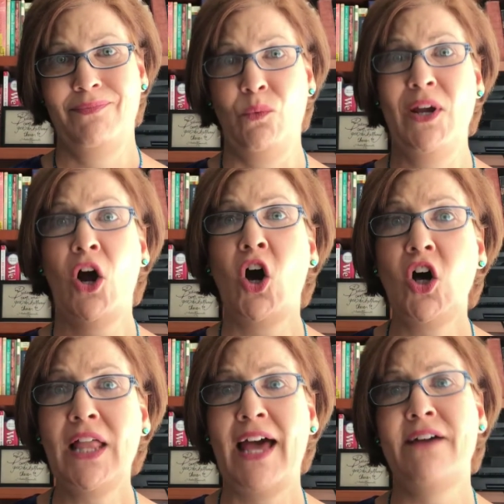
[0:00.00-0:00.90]
We
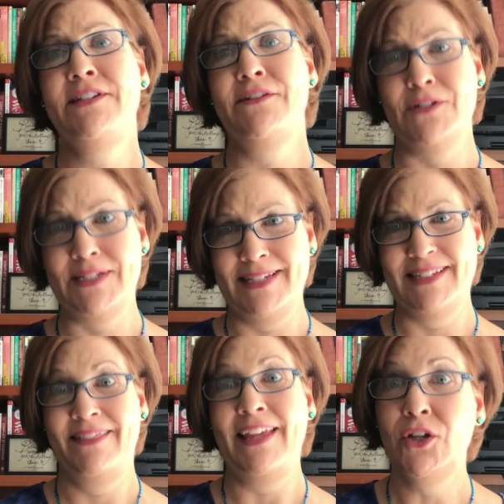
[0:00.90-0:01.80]
all have differences,
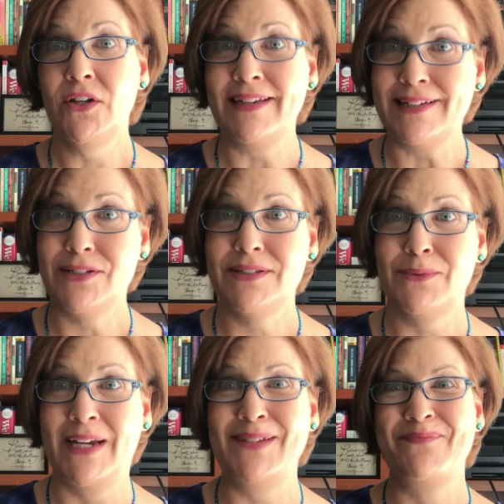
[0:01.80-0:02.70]
thank goodness,
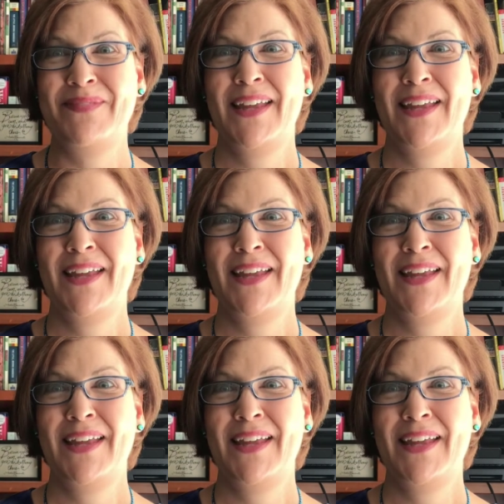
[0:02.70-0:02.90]
right?